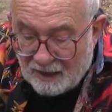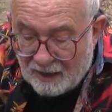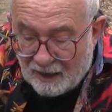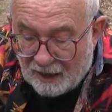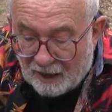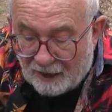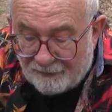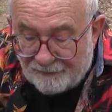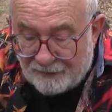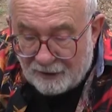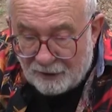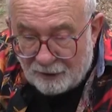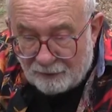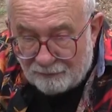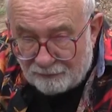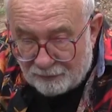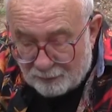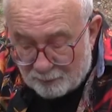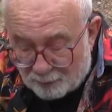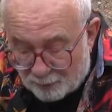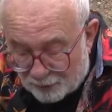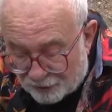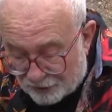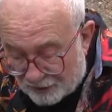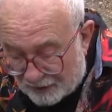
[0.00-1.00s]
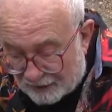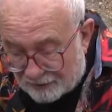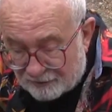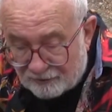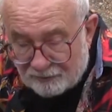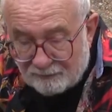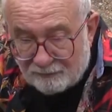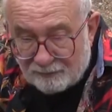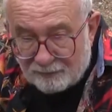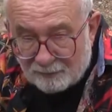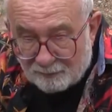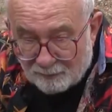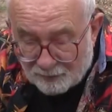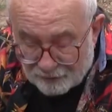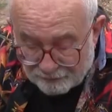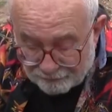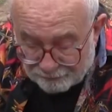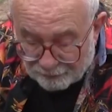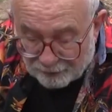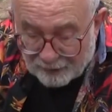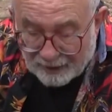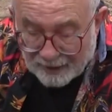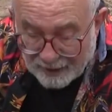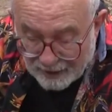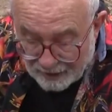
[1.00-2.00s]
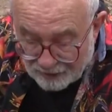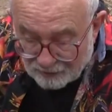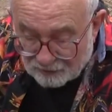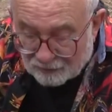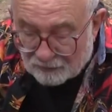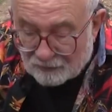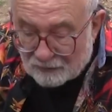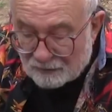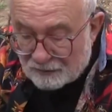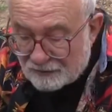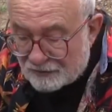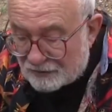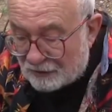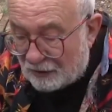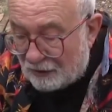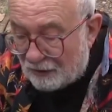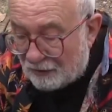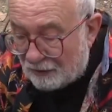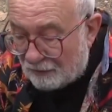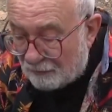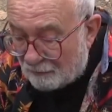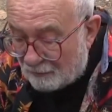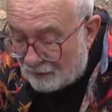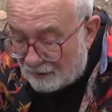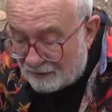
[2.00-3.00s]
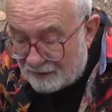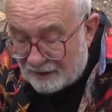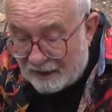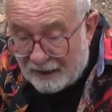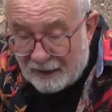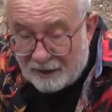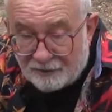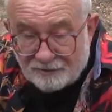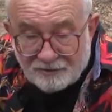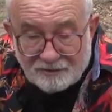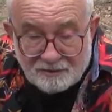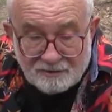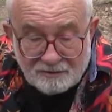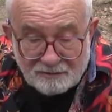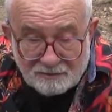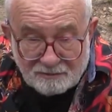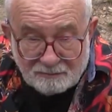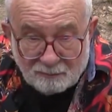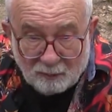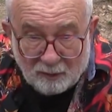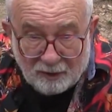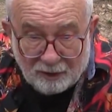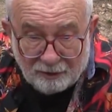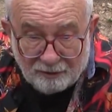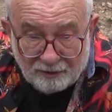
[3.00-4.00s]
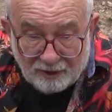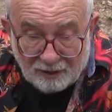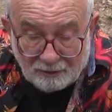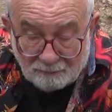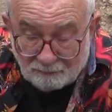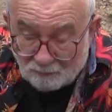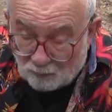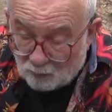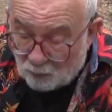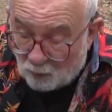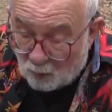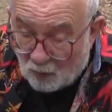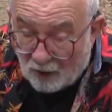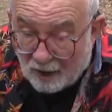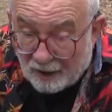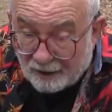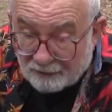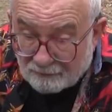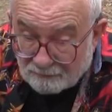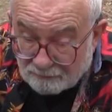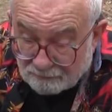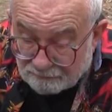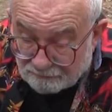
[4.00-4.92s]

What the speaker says: And then if you project them from different angles on dancers wearing white,